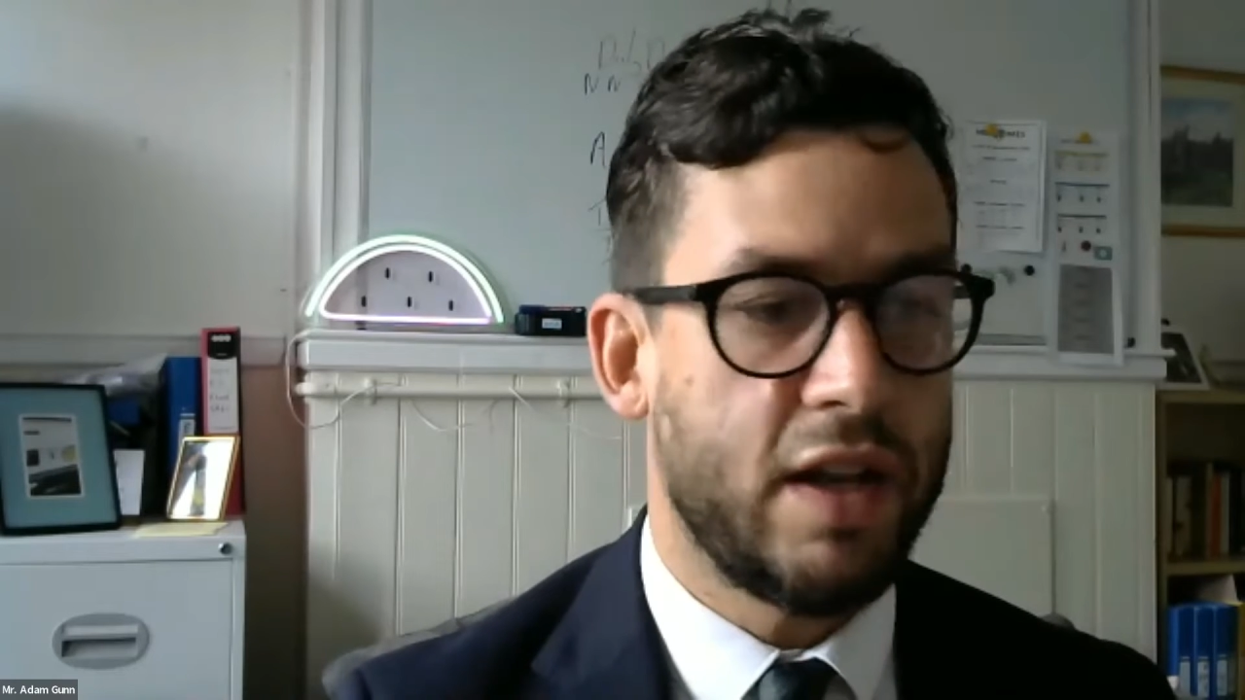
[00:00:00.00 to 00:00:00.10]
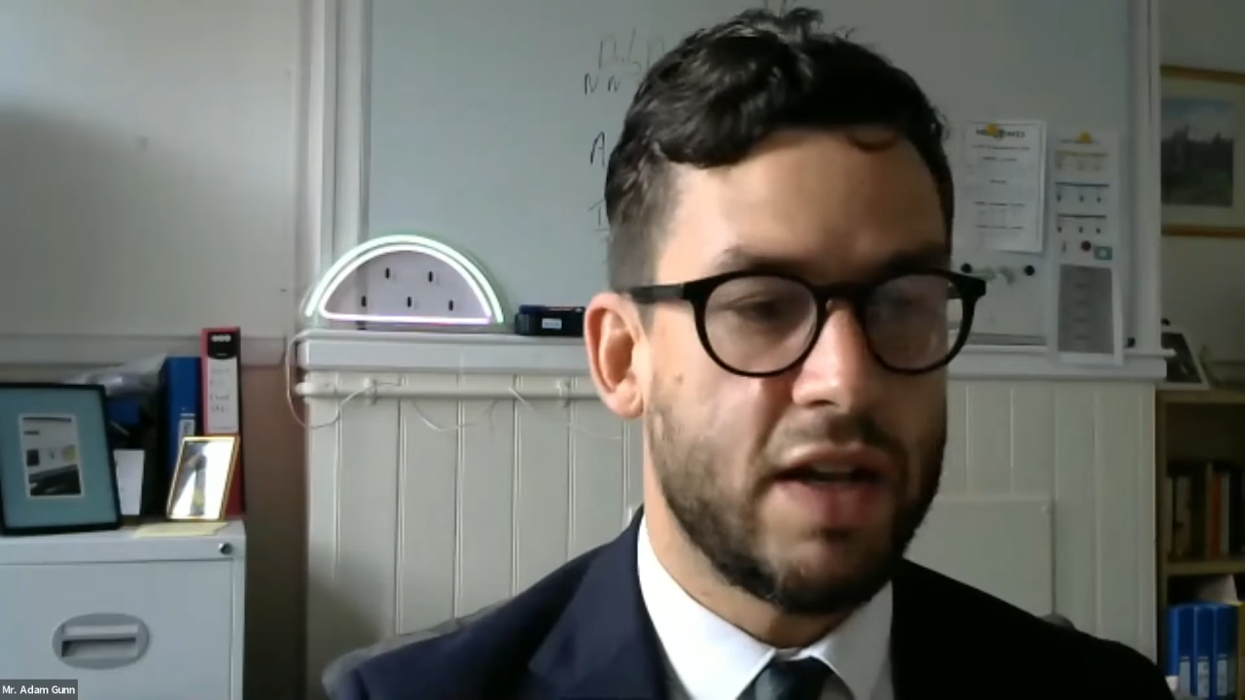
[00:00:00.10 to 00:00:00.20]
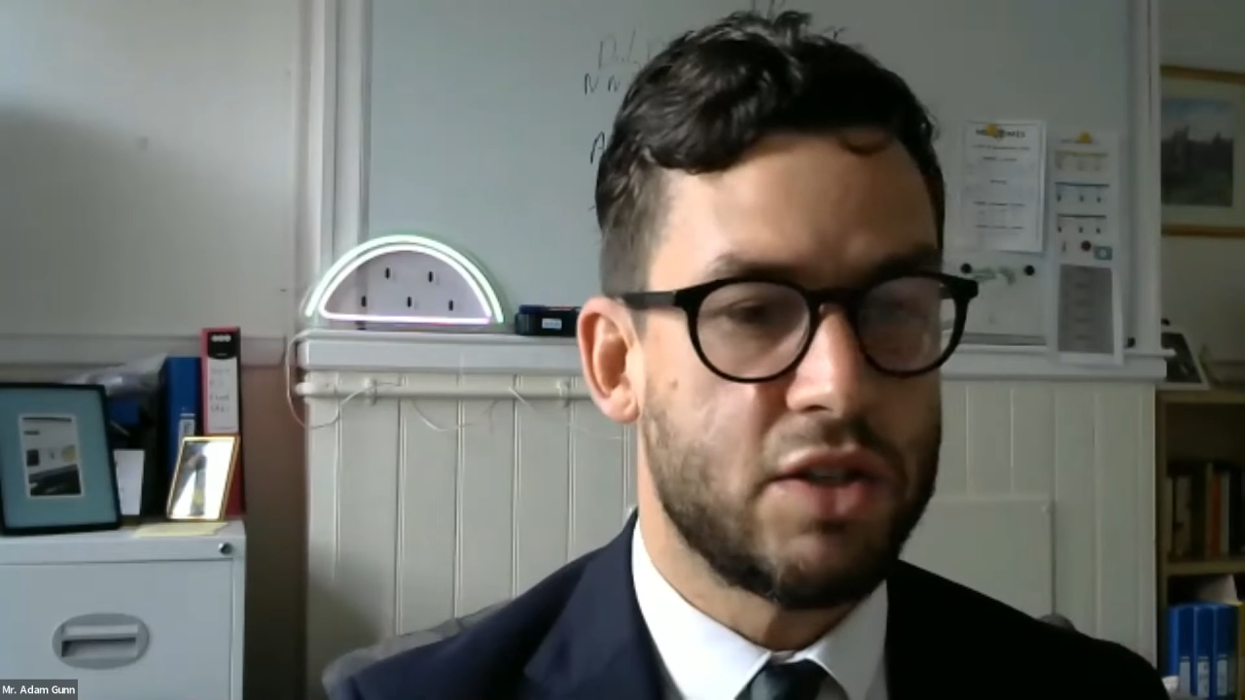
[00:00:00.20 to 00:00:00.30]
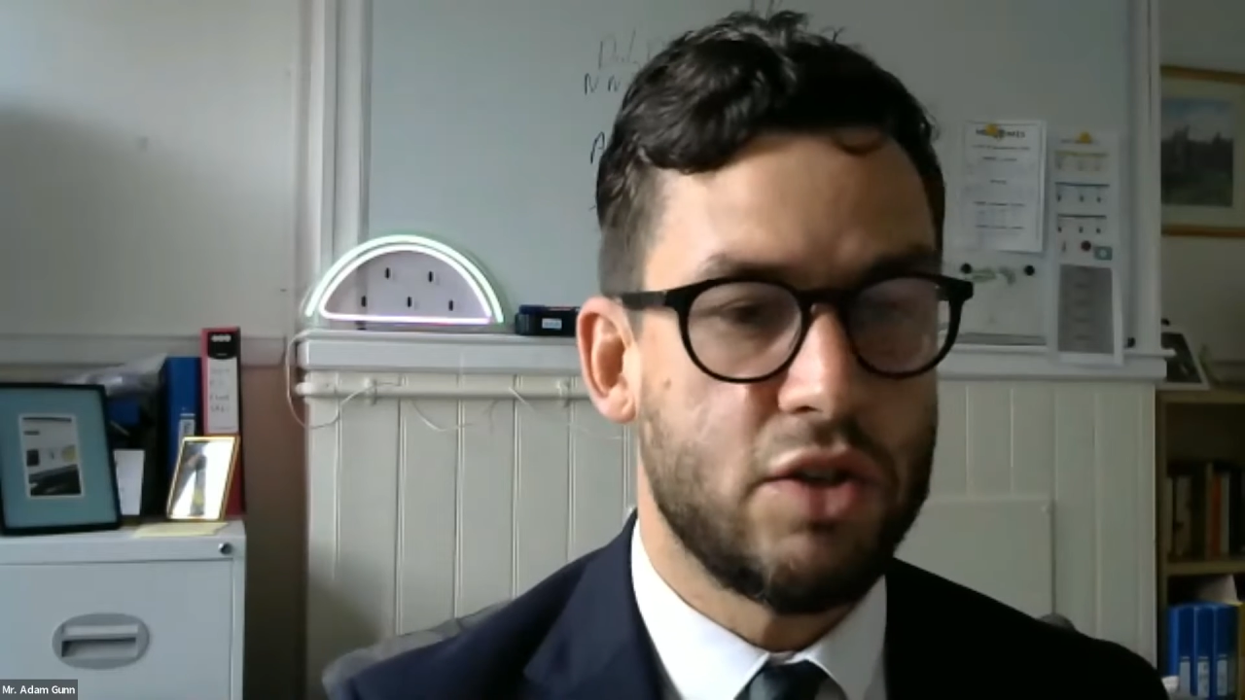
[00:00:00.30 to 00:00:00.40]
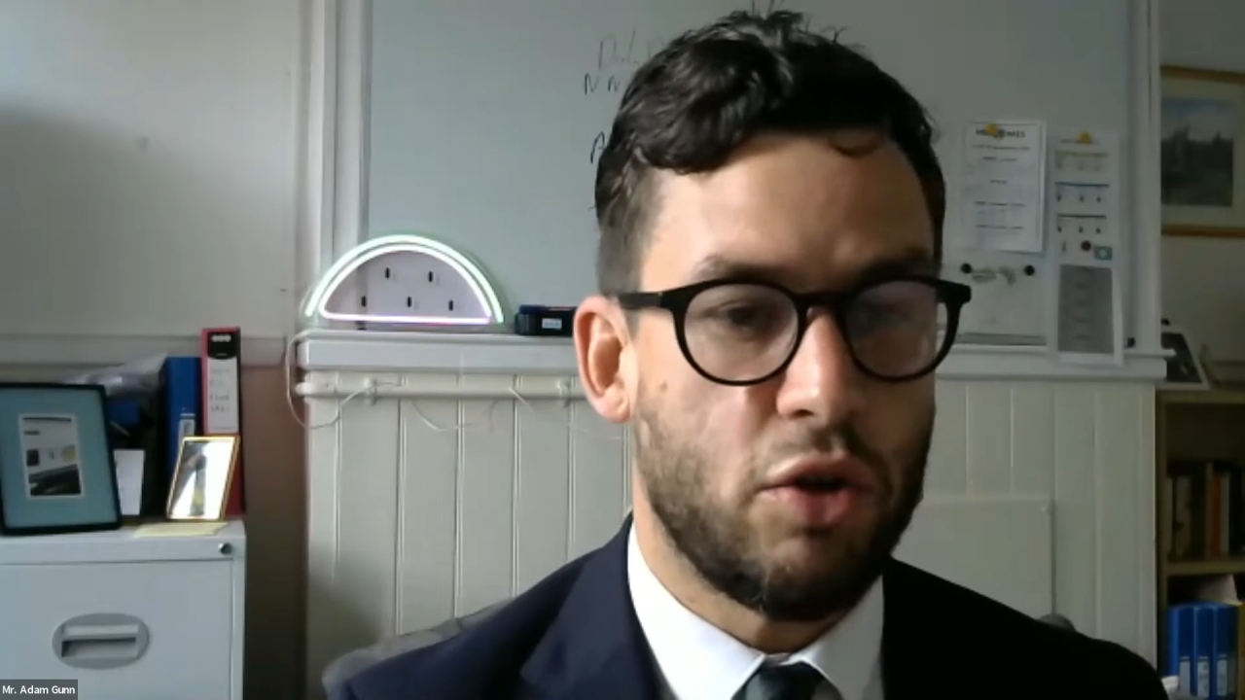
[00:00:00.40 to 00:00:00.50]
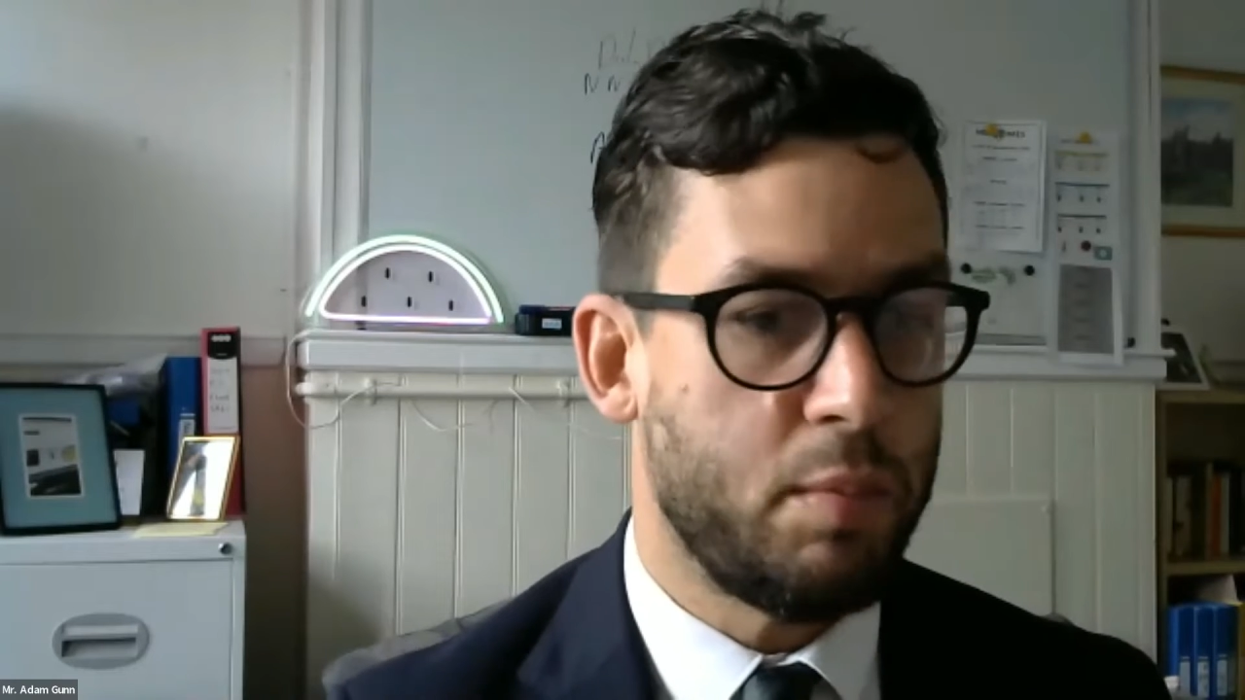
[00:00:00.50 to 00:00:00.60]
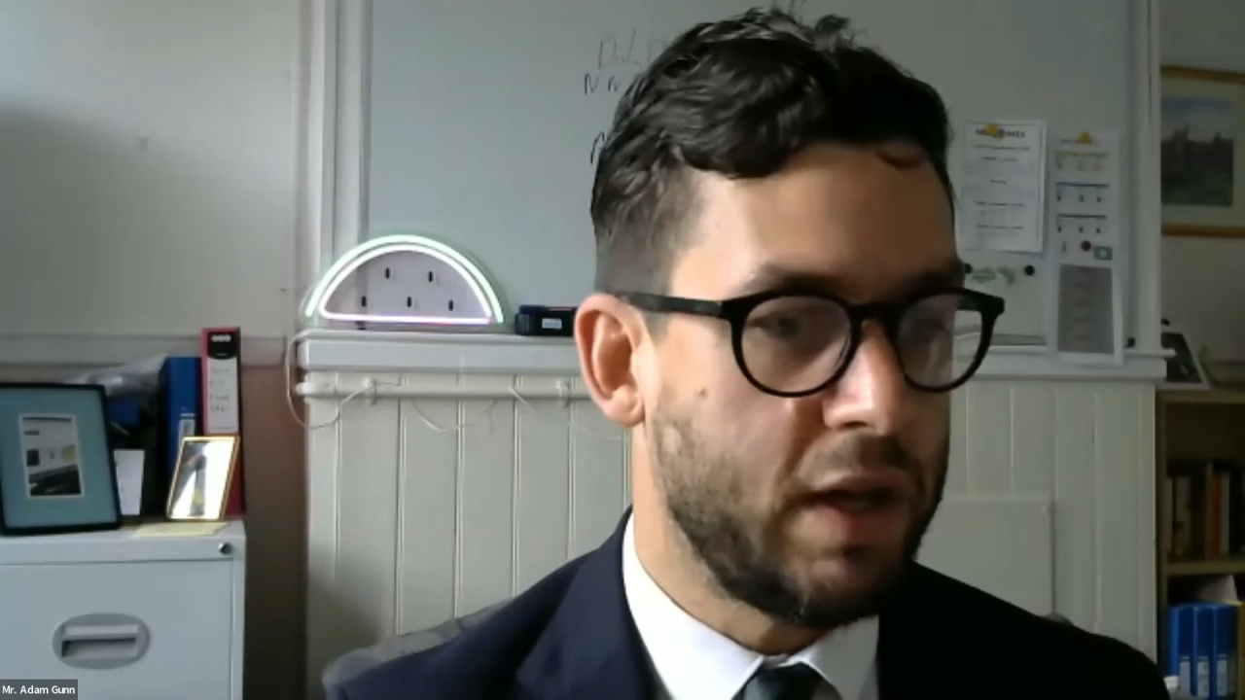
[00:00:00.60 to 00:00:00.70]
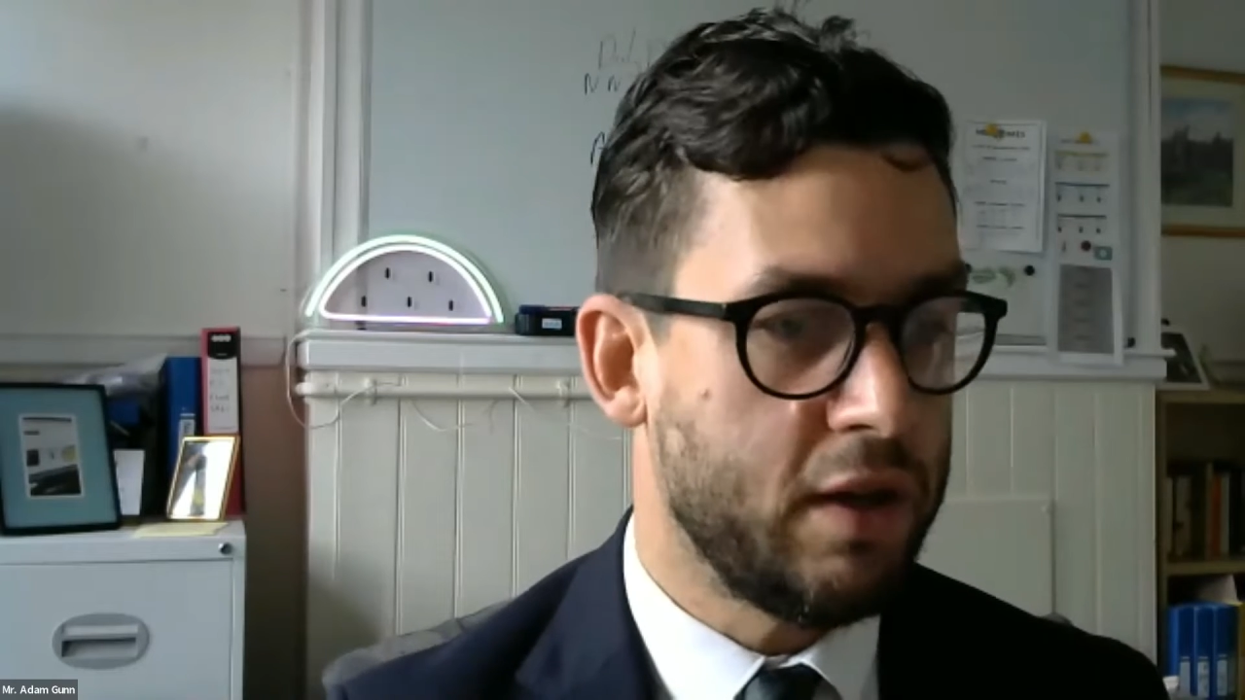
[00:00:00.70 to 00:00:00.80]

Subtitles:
And that's not